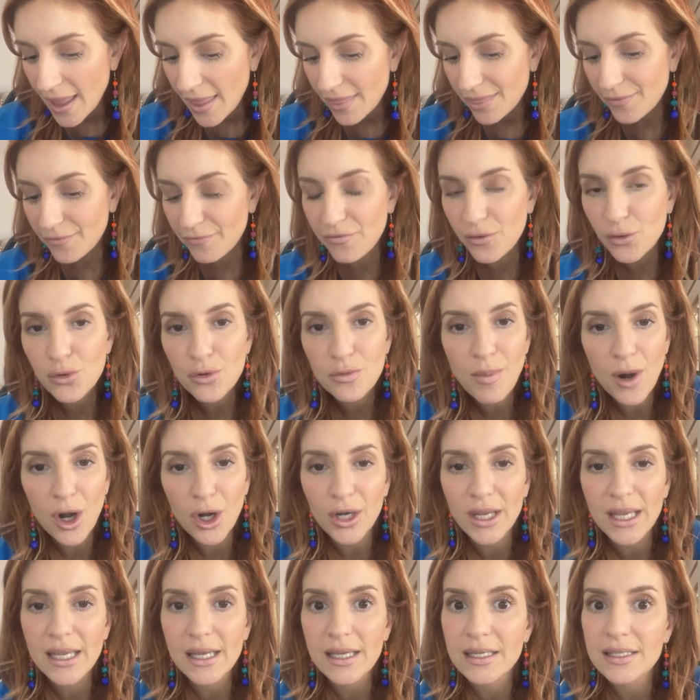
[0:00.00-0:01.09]
The food
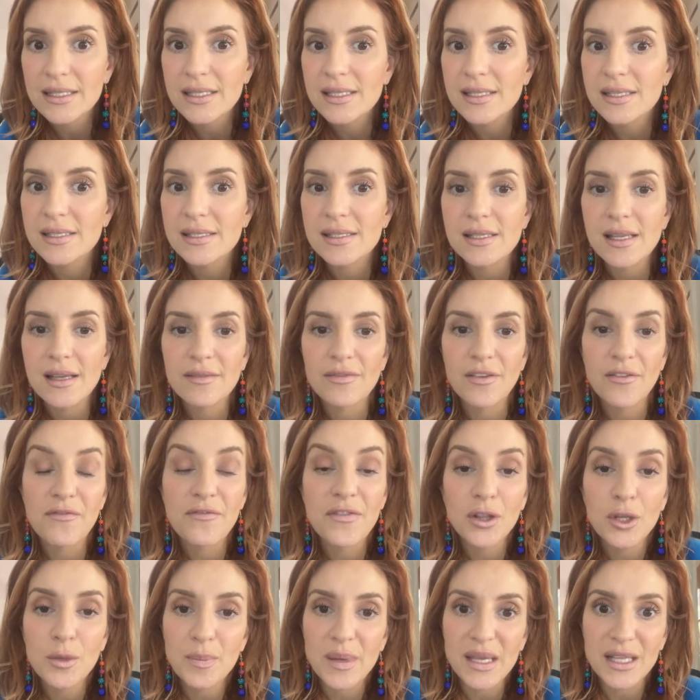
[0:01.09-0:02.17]
markets, the
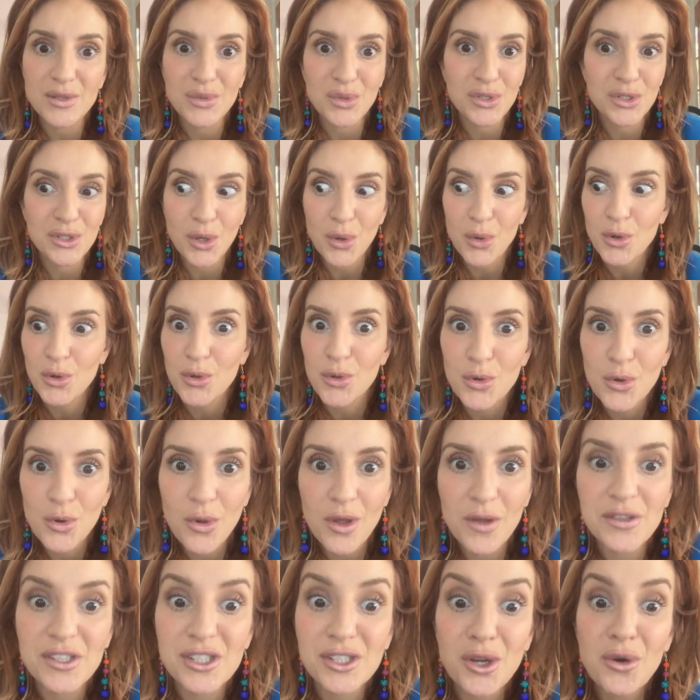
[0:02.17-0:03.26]
Philippines was so cool.
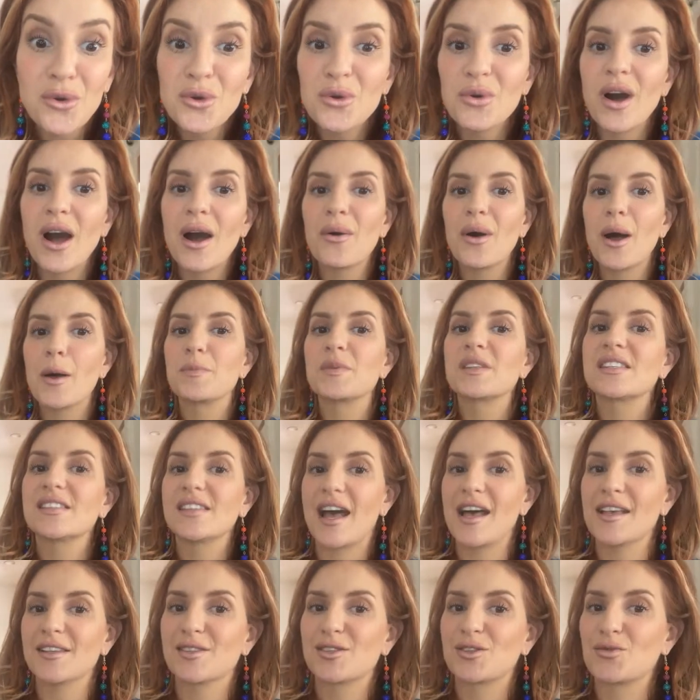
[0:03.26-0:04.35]
It's so cool how
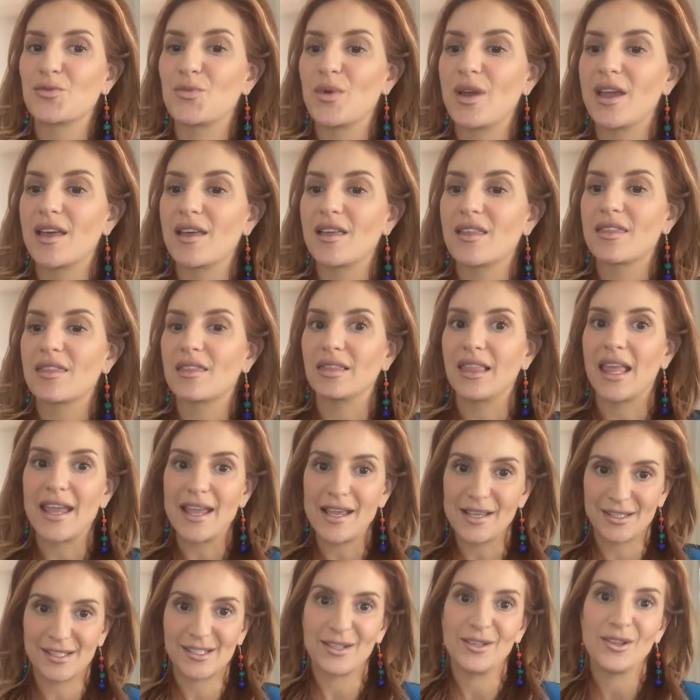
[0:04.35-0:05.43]
obsessed with Lea
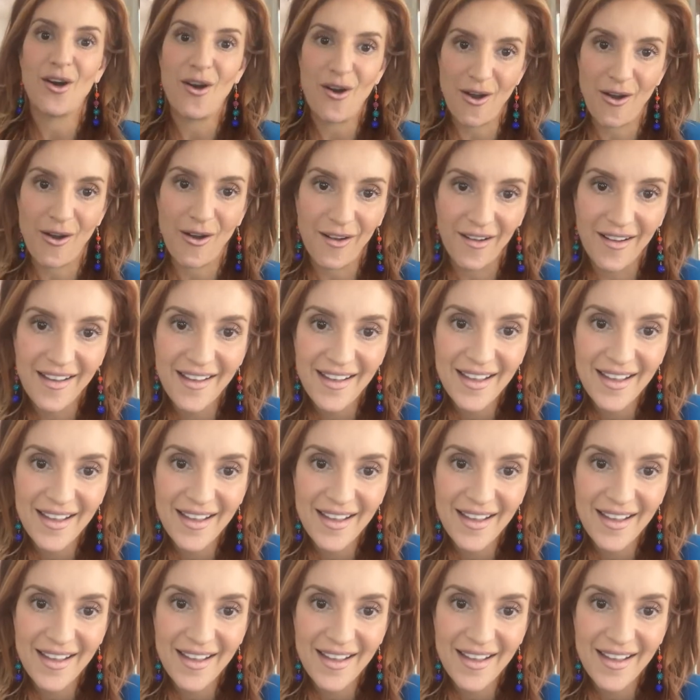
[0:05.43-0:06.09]
Salonga.